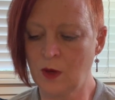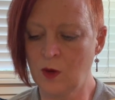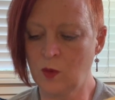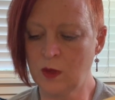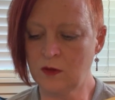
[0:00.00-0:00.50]

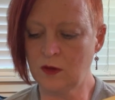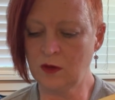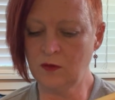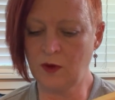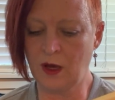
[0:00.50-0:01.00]
which
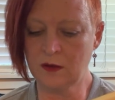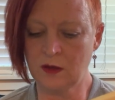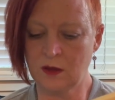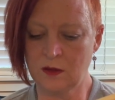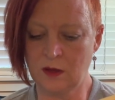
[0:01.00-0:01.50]
in fact
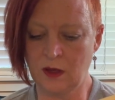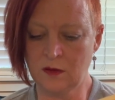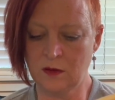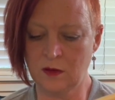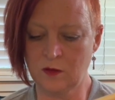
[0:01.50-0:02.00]

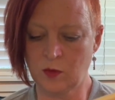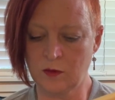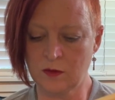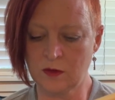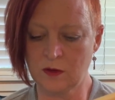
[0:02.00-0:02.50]
takes its
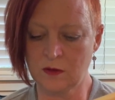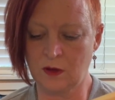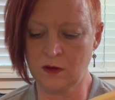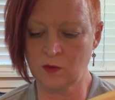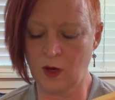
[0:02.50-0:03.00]
privileges
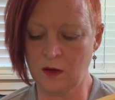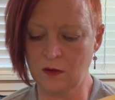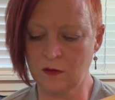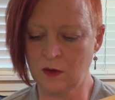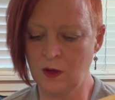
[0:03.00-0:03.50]
as
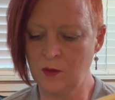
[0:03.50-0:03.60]
rights.